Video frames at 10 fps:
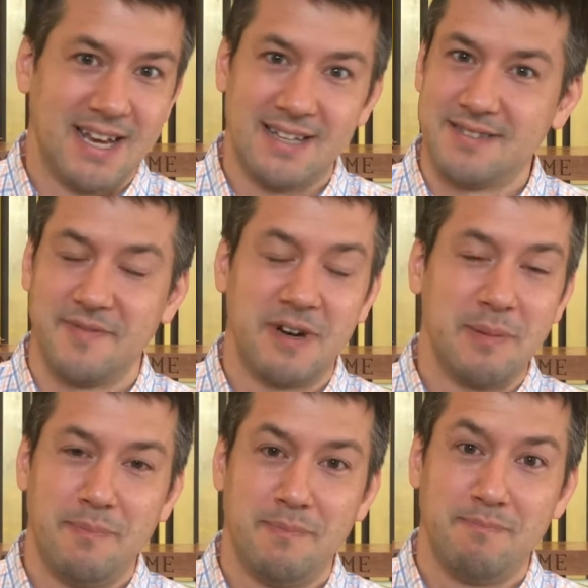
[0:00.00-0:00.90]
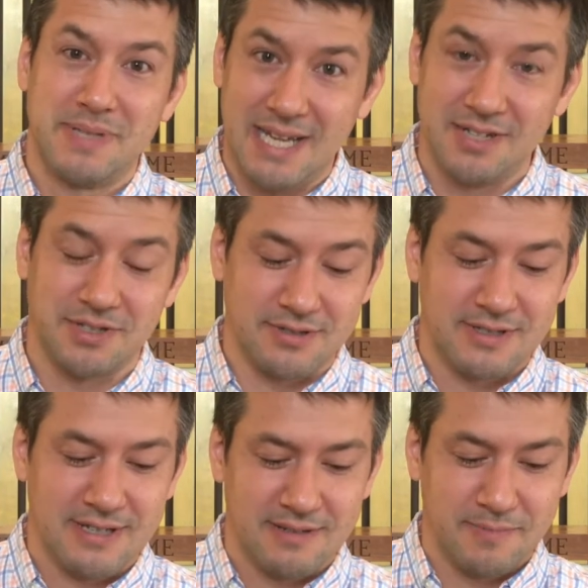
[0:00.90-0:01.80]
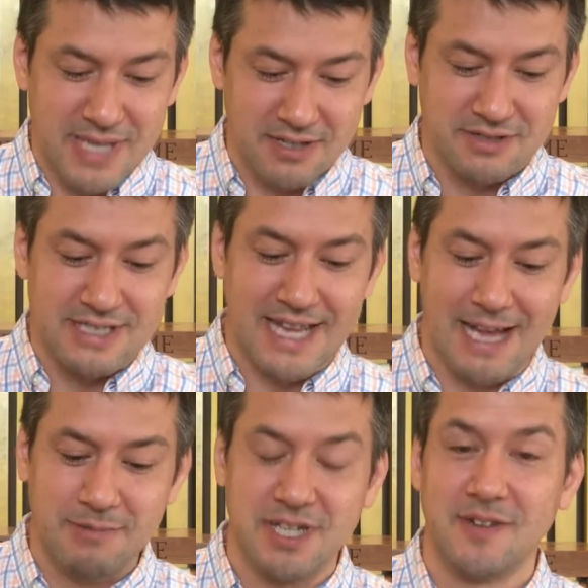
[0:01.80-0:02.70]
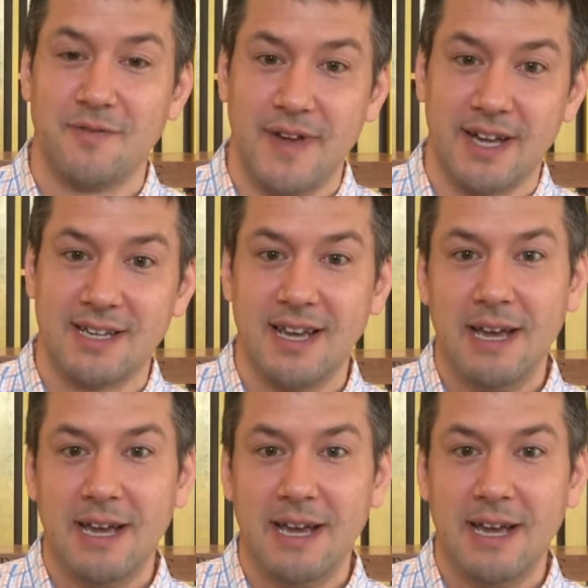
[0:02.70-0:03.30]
has a very potentially damaging effect